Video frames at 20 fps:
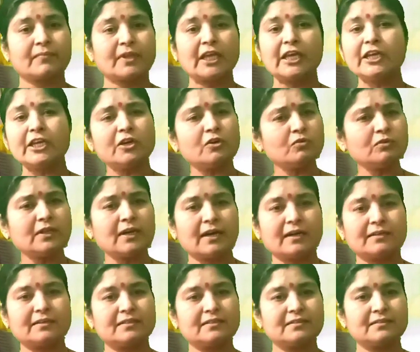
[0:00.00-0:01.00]
he knew
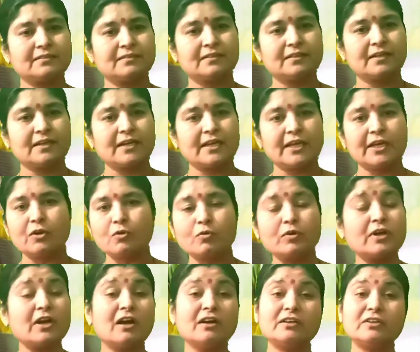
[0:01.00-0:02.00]
that he
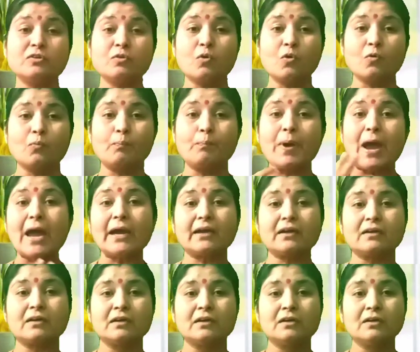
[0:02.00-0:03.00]
could not go back